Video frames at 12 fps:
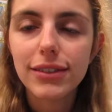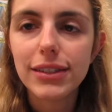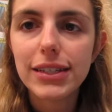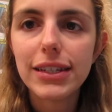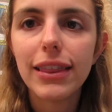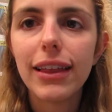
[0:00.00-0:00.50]

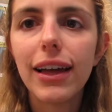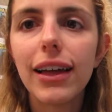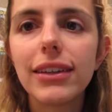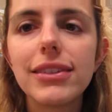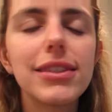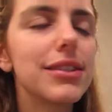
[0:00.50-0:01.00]
Did
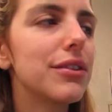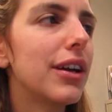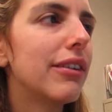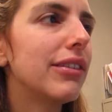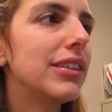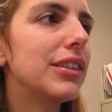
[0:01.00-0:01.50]
that. I still
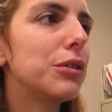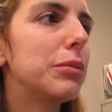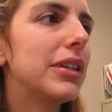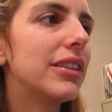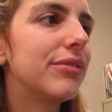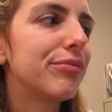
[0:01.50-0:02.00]
have a little
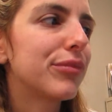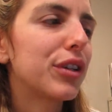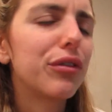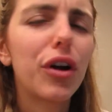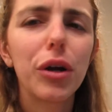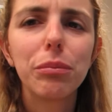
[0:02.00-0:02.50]
bit of
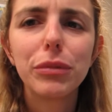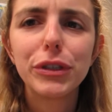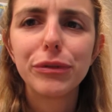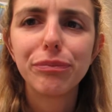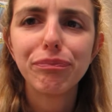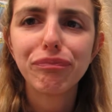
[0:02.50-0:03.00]

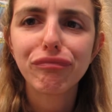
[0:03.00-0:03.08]
heartburn.